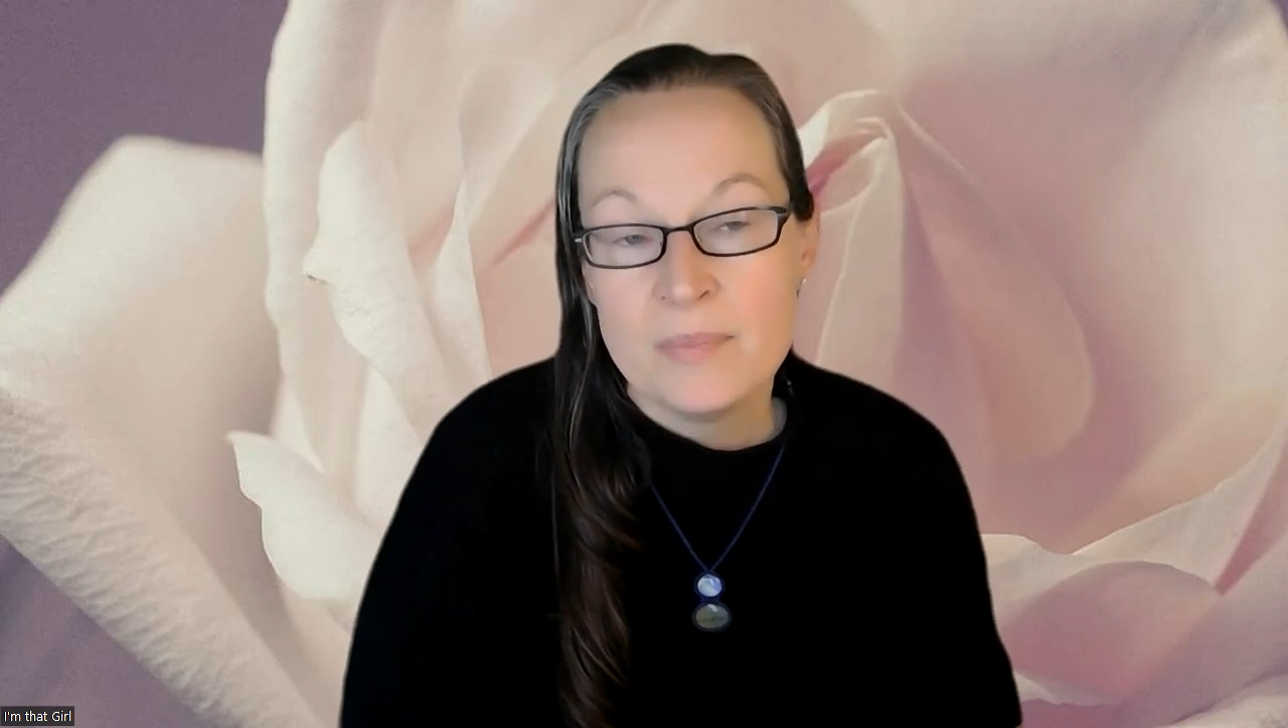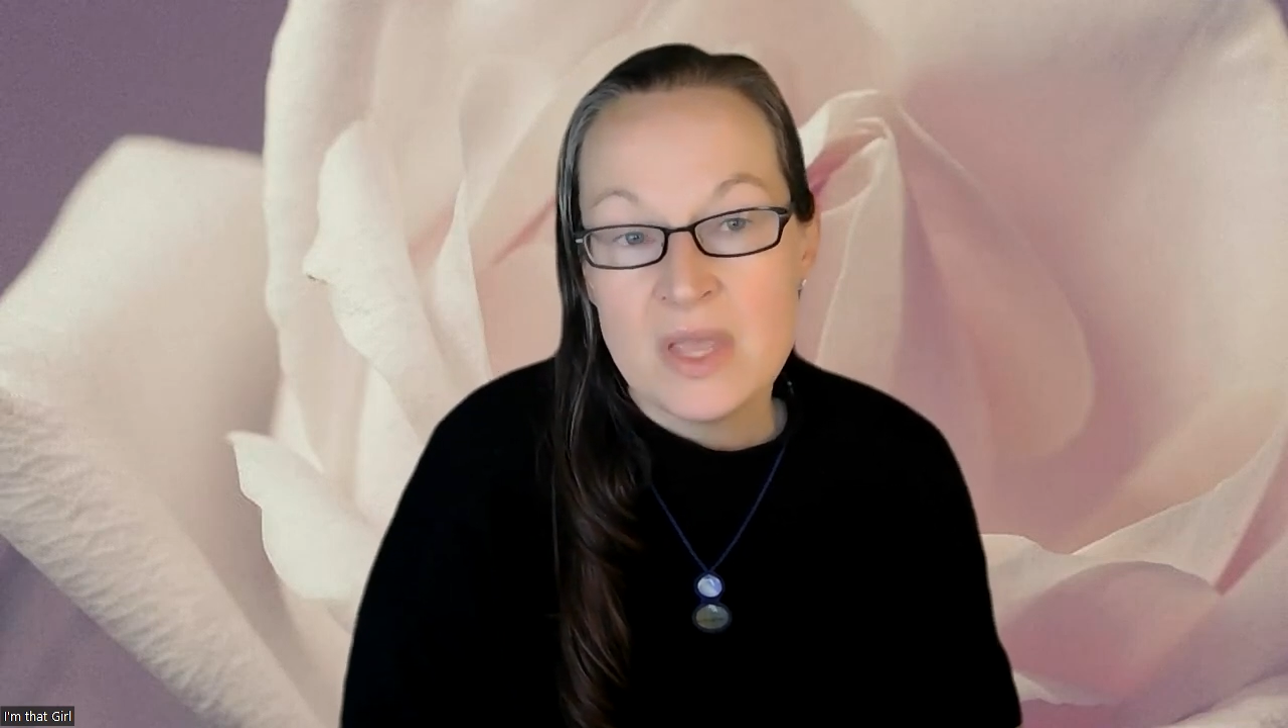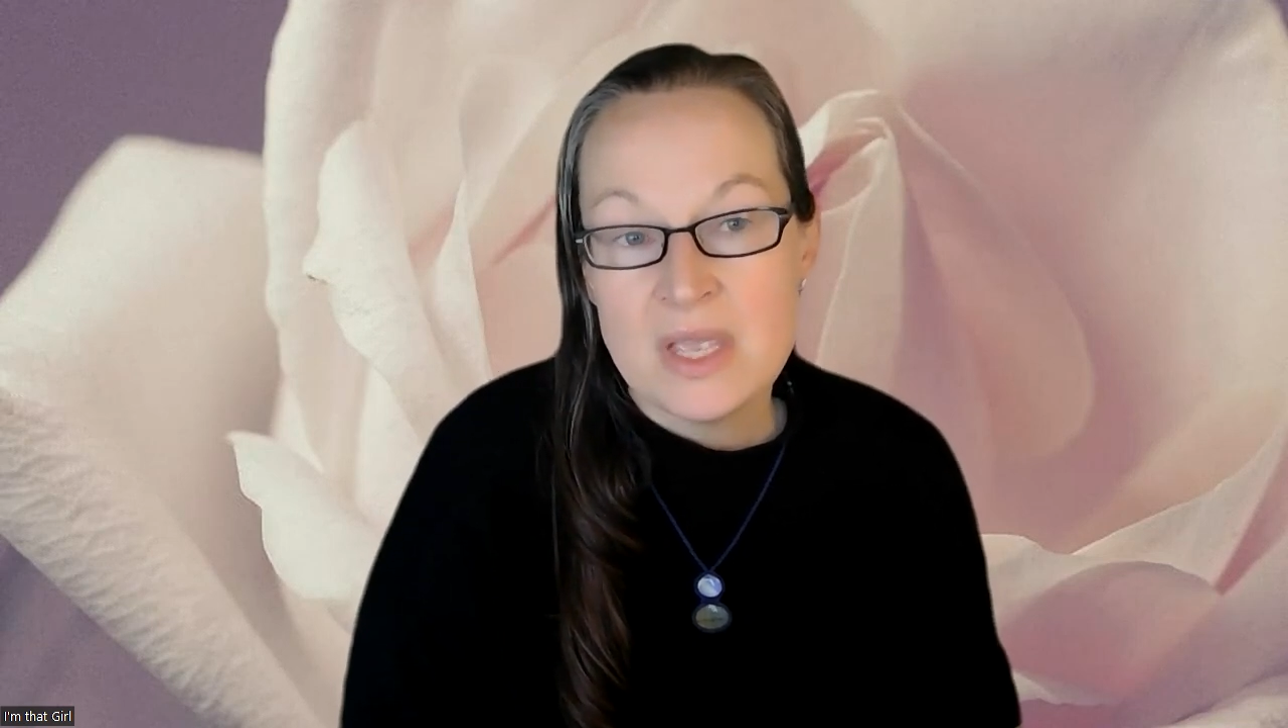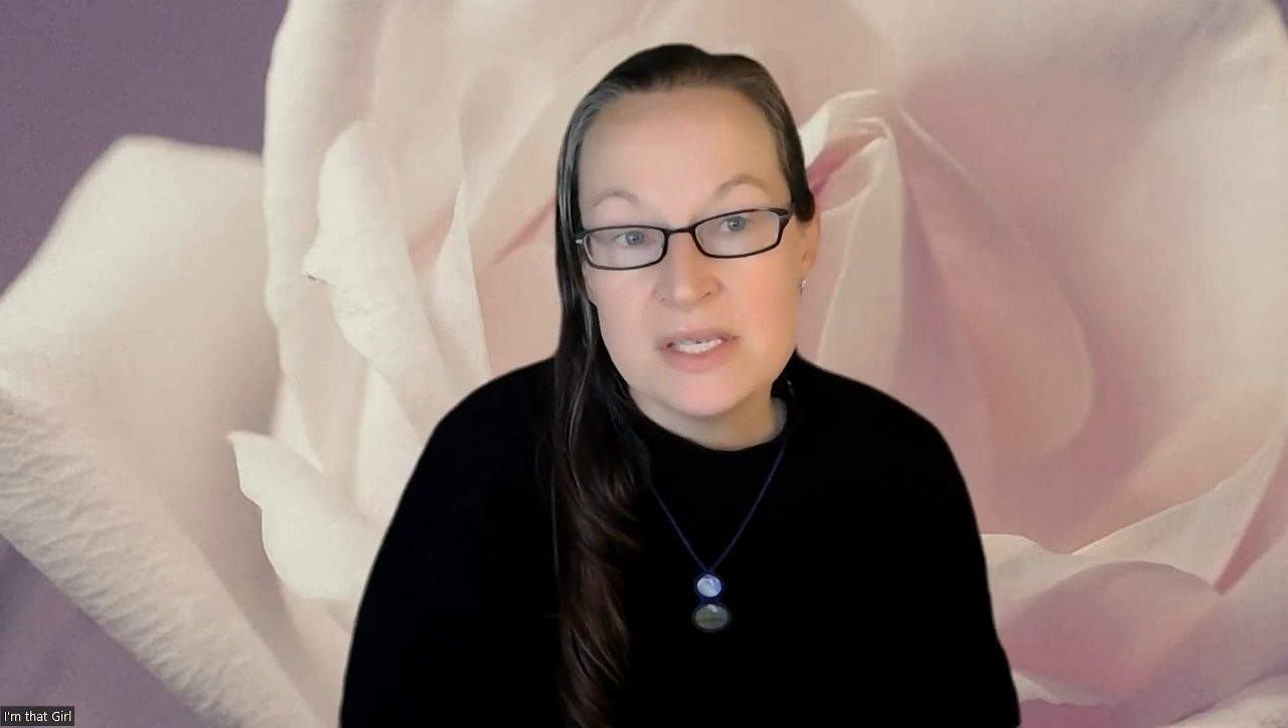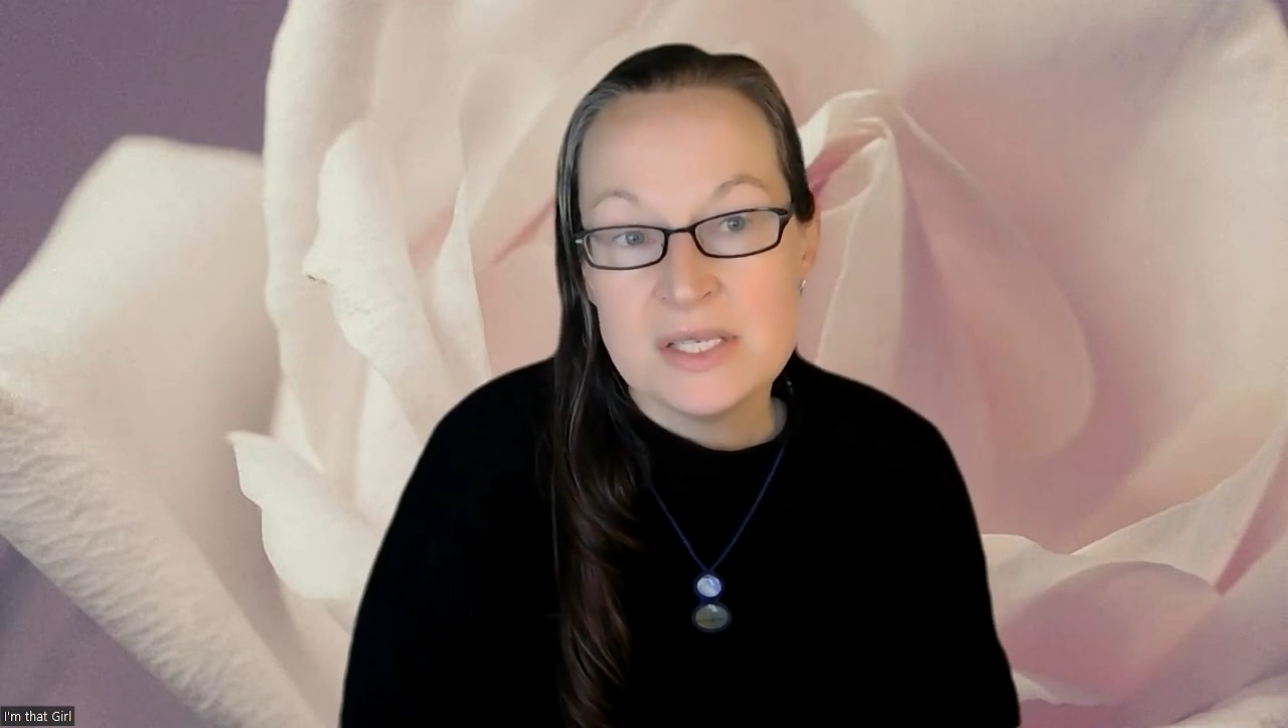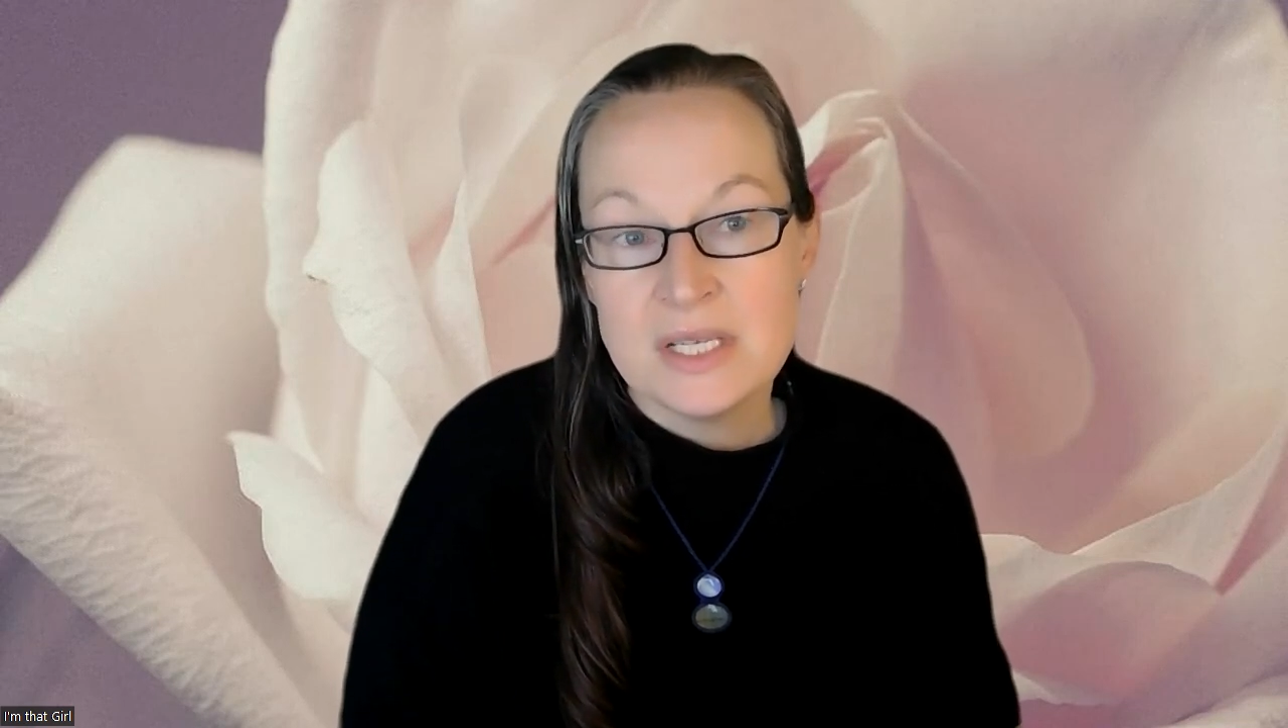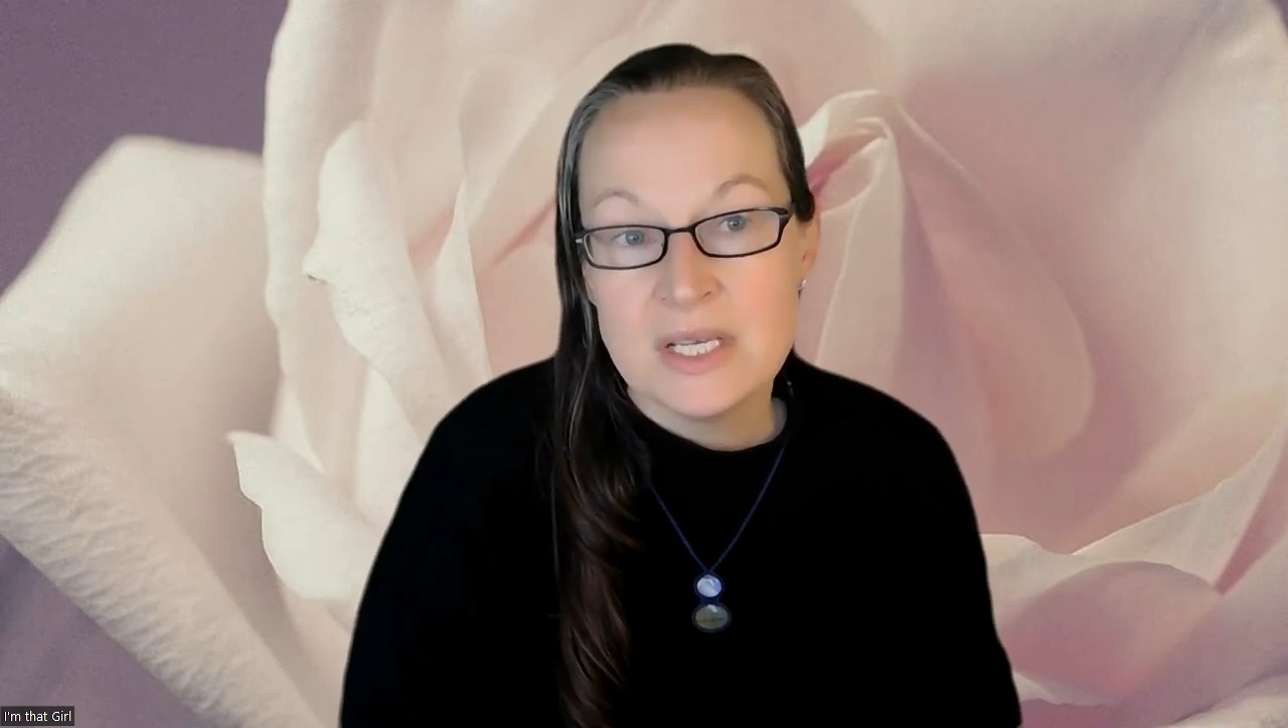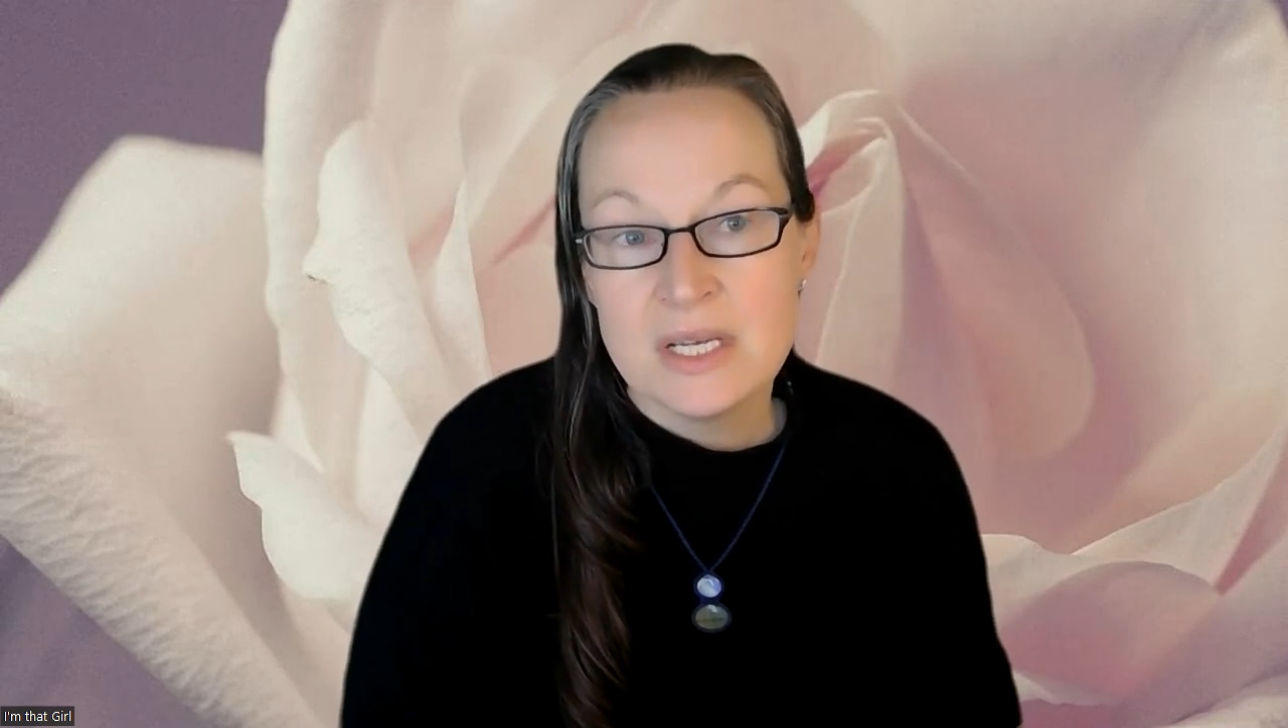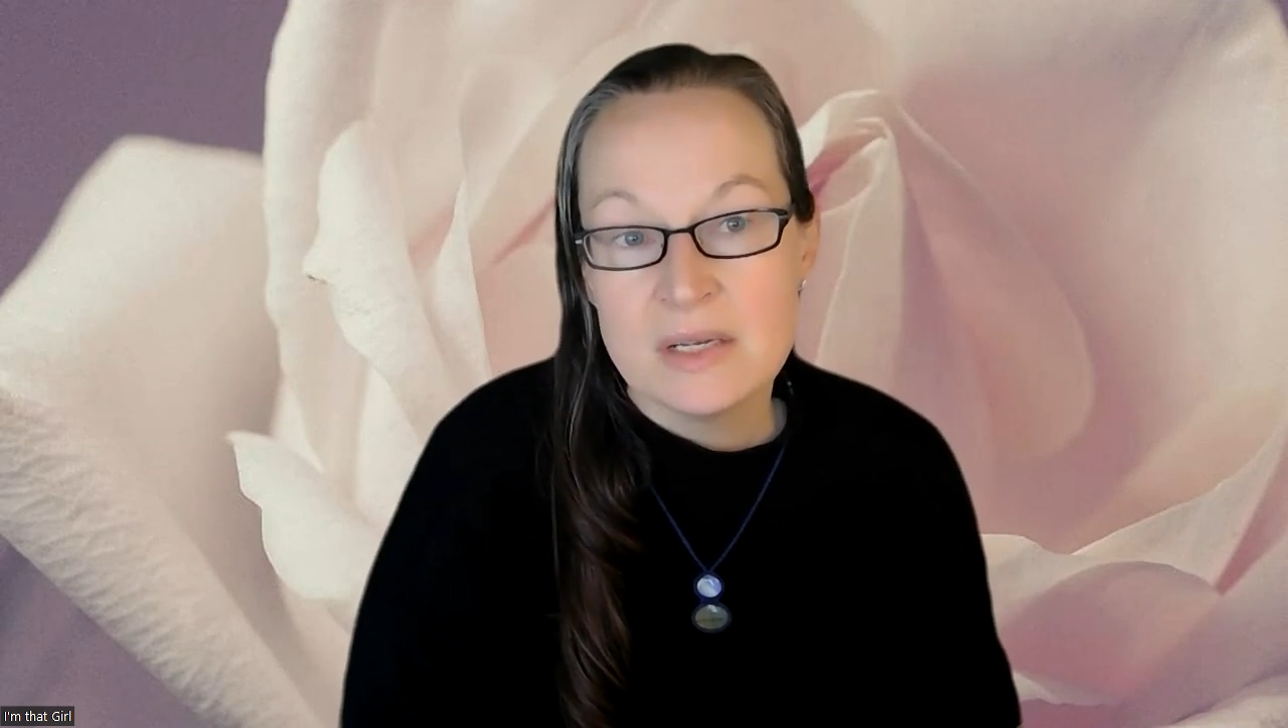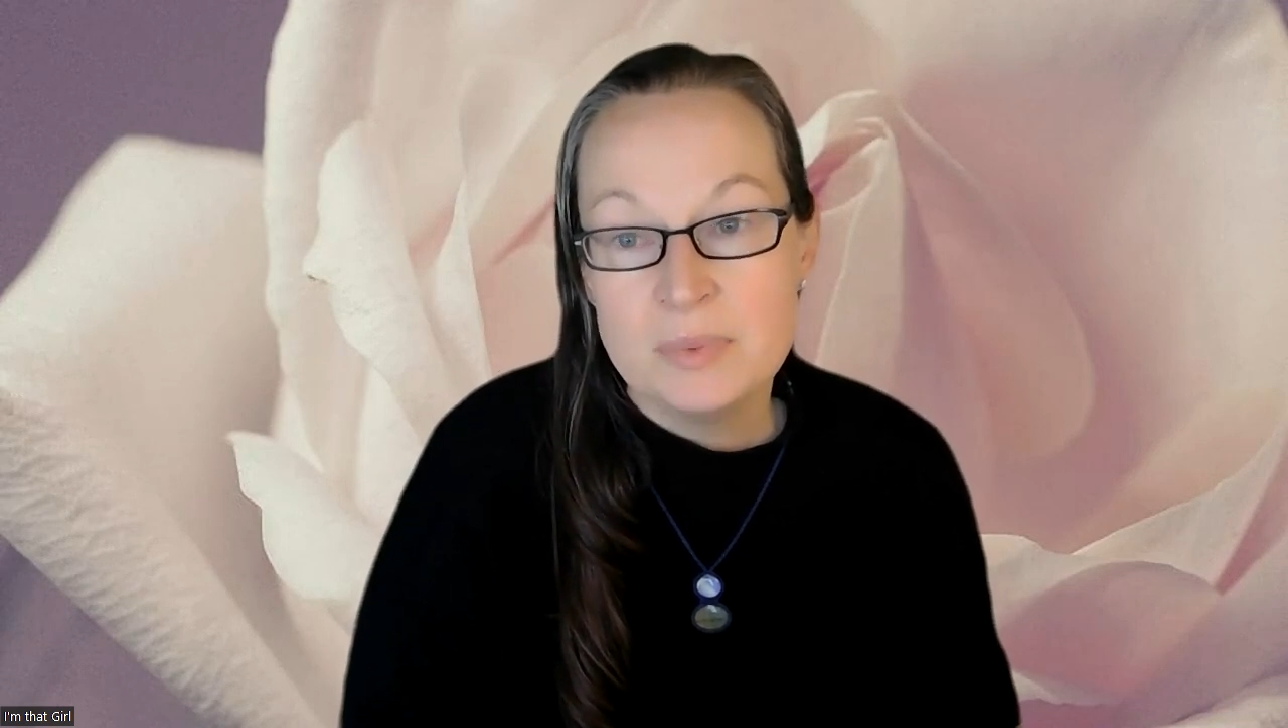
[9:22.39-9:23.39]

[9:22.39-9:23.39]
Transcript: easier